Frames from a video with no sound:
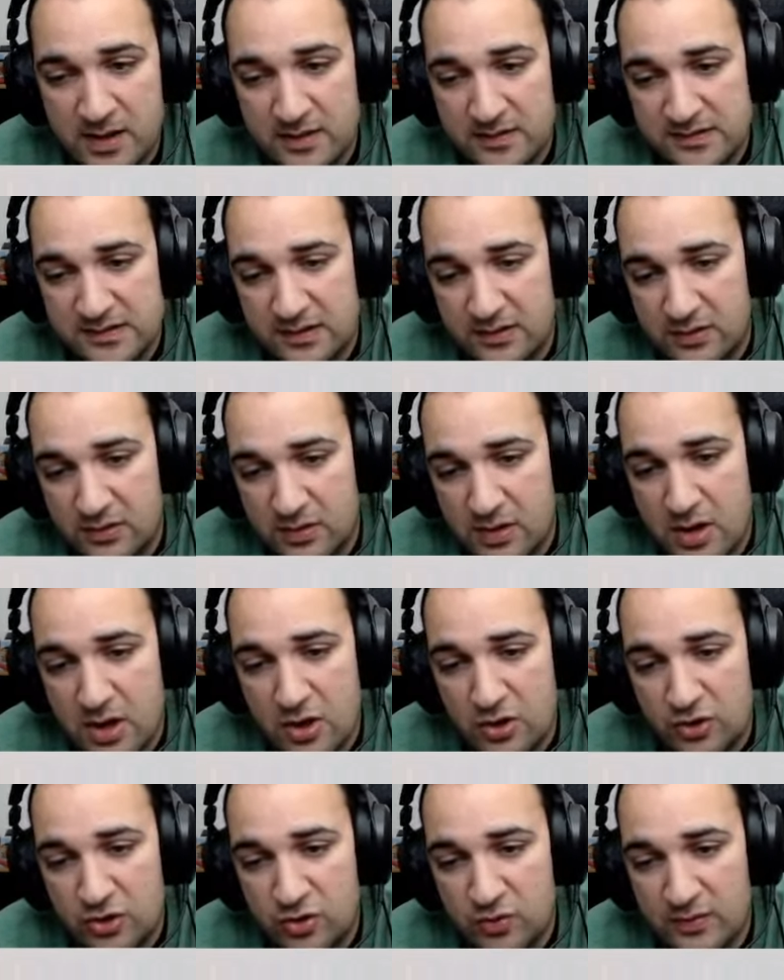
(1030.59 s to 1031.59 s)
So
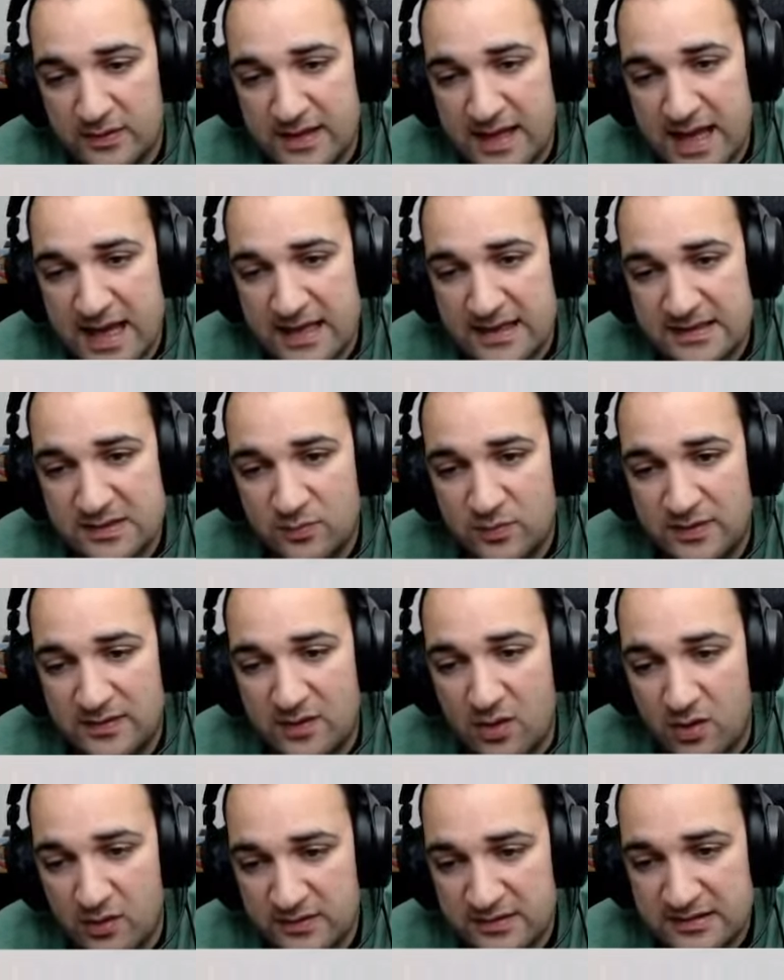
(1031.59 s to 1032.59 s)
2 attacks with
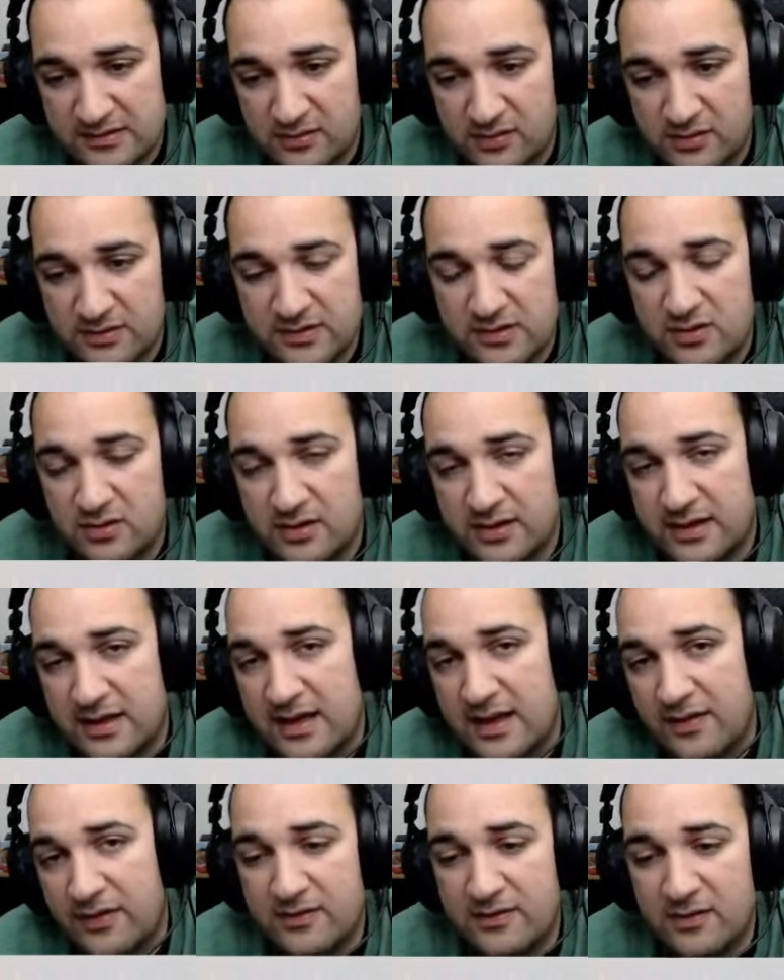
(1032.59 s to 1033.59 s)
the onslaught, you're
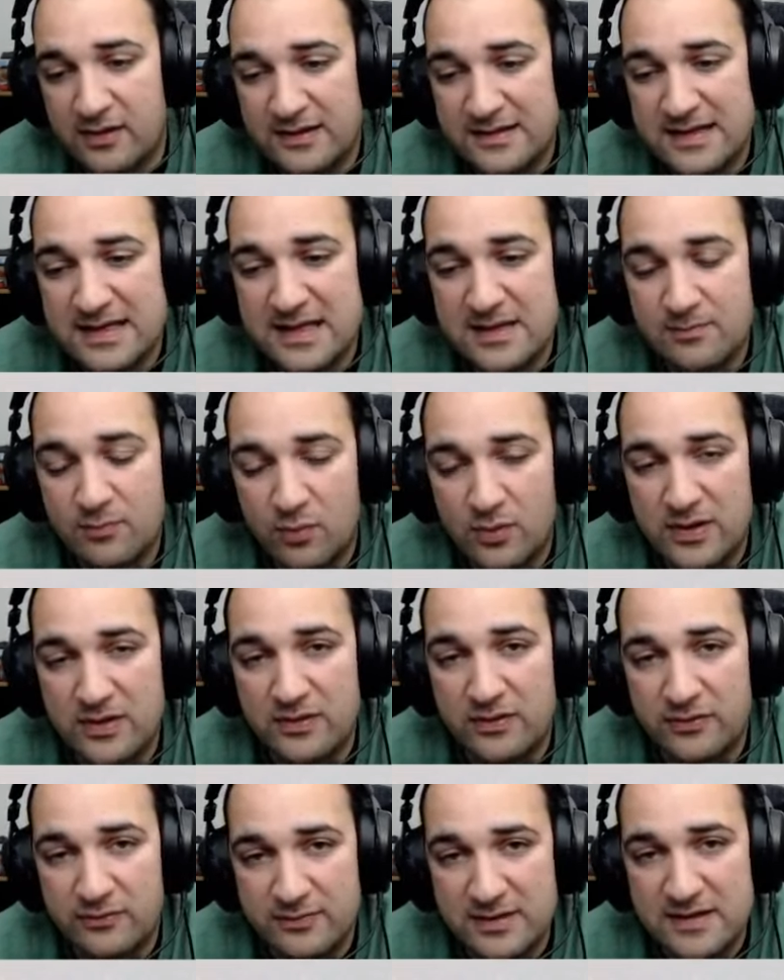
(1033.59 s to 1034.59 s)
looking at
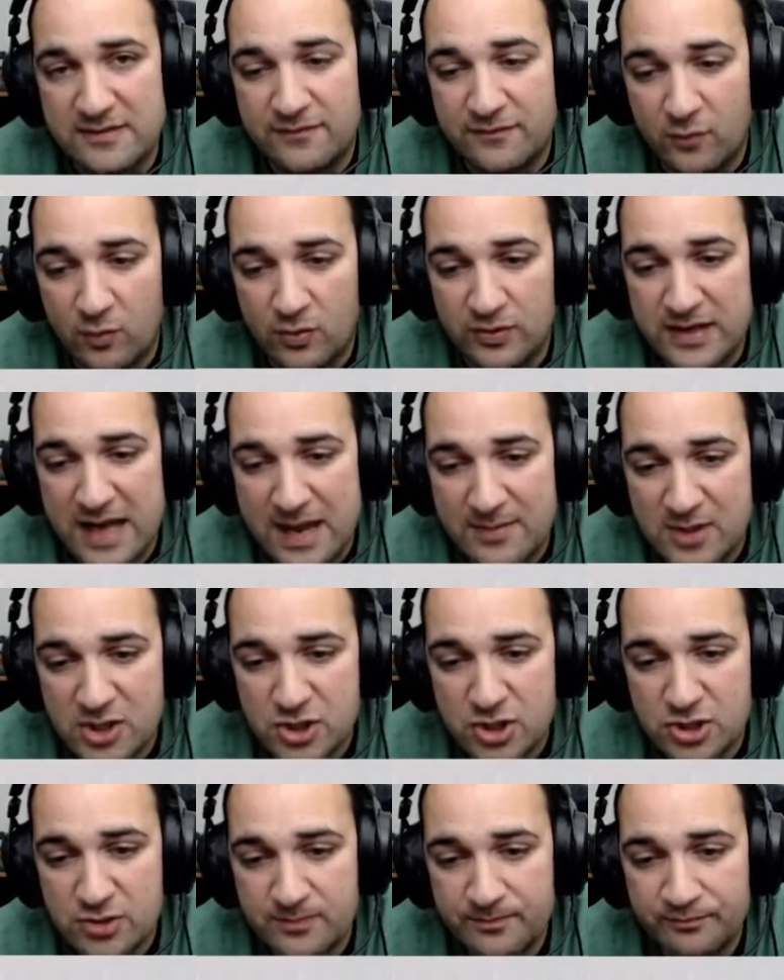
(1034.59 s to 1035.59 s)
13.34
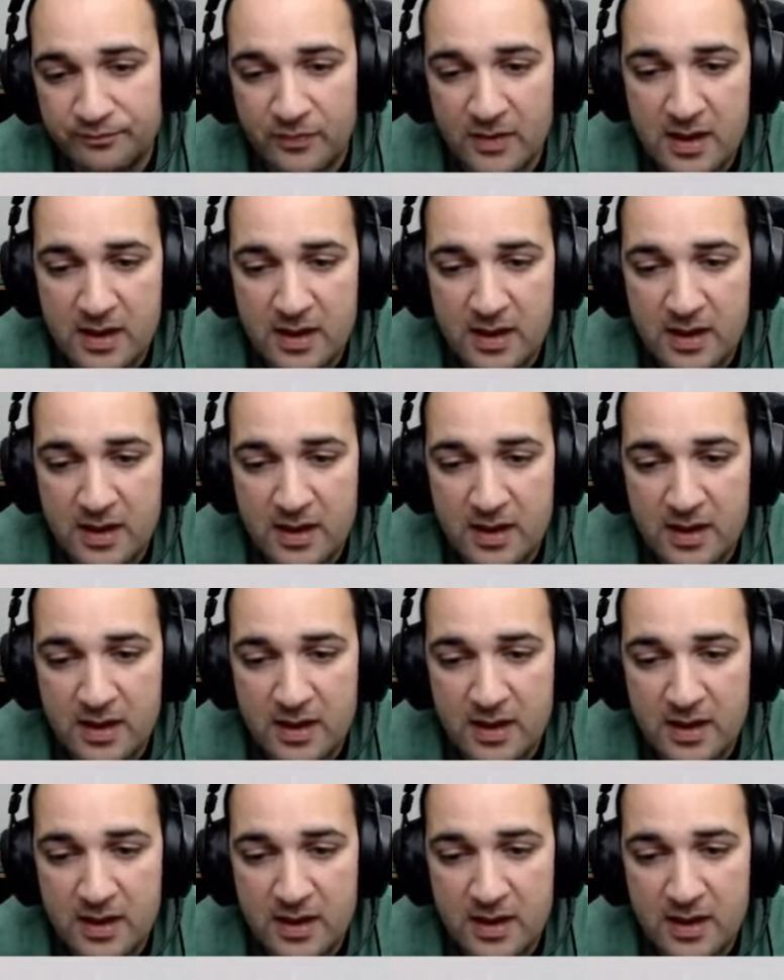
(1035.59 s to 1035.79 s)
damage.